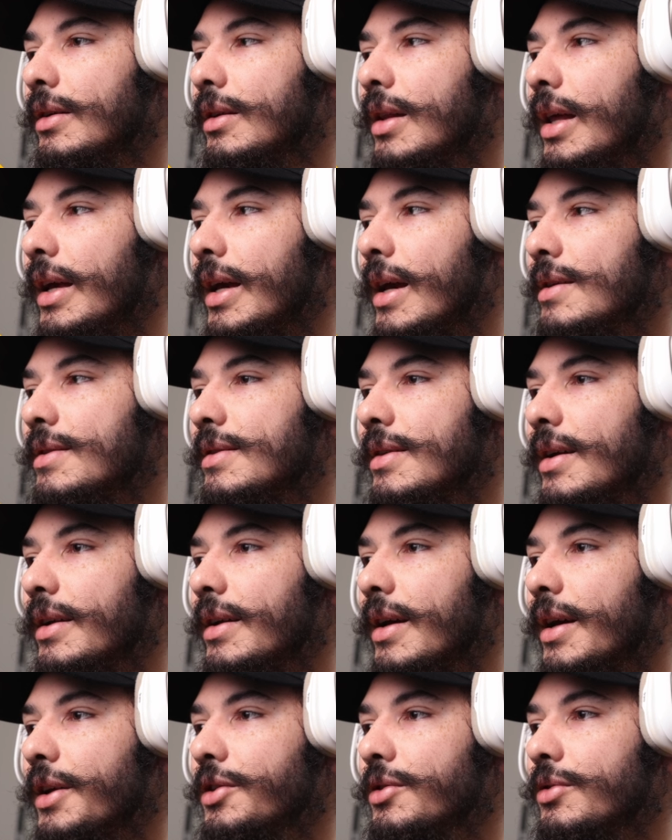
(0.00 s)
like I said,
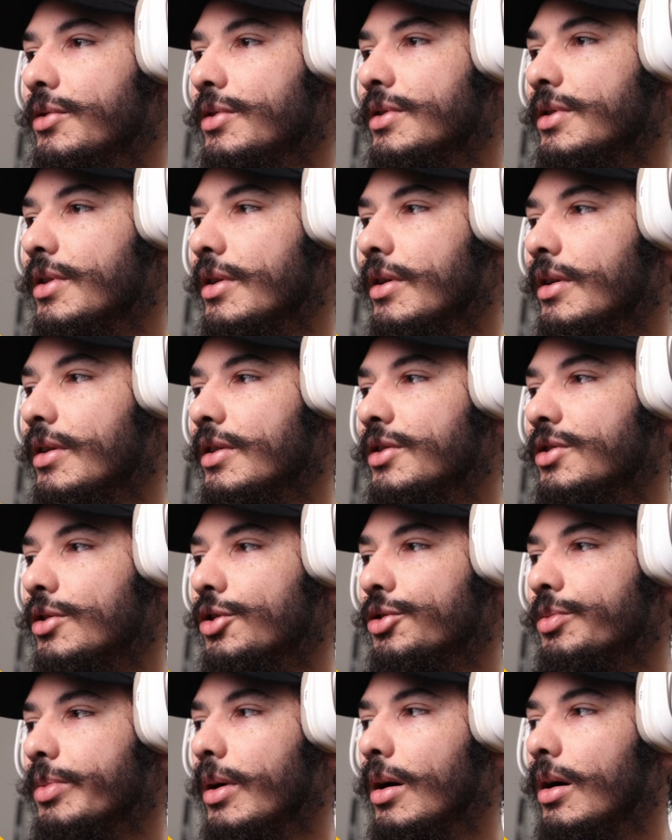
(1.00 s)
I use the
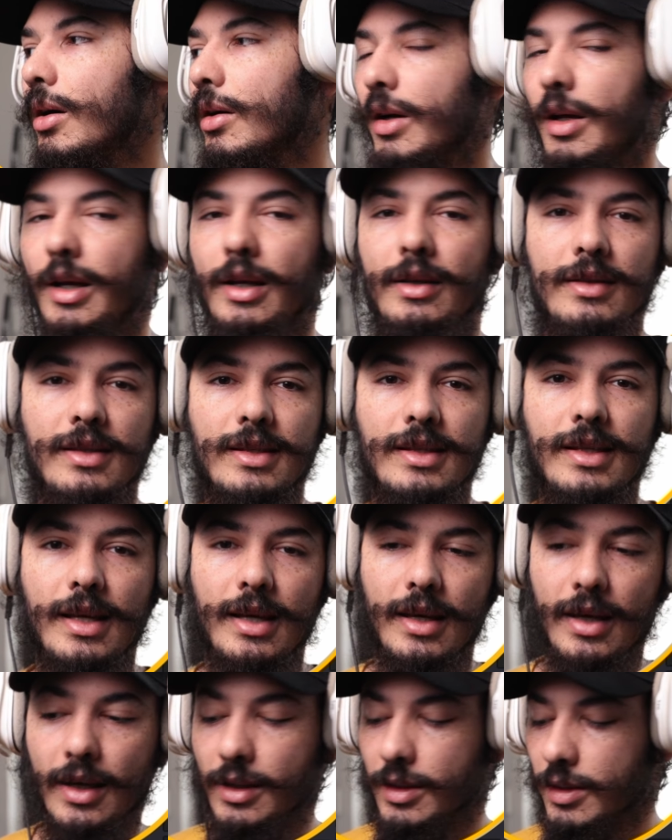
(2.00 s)
search bar and
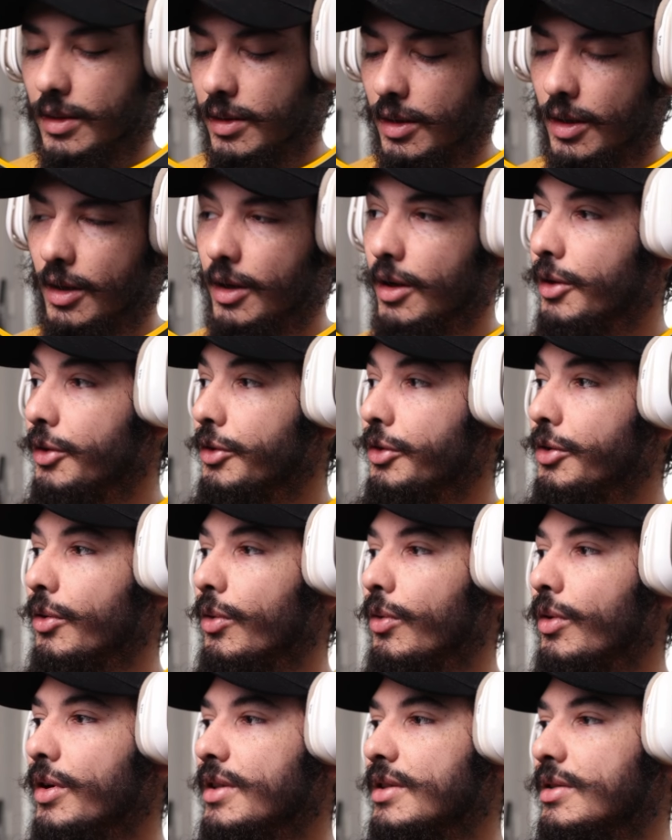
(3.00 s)
say
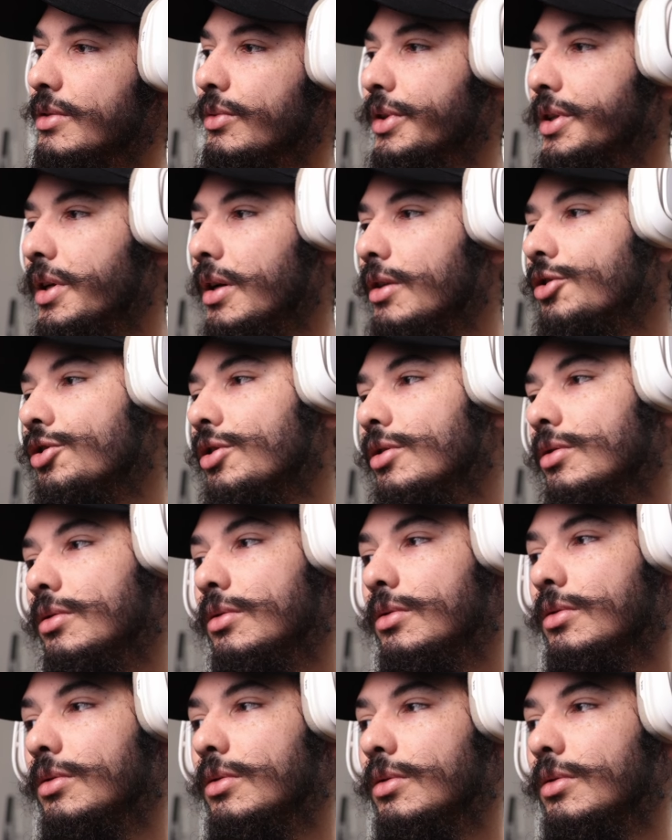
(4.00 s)
noise reduction,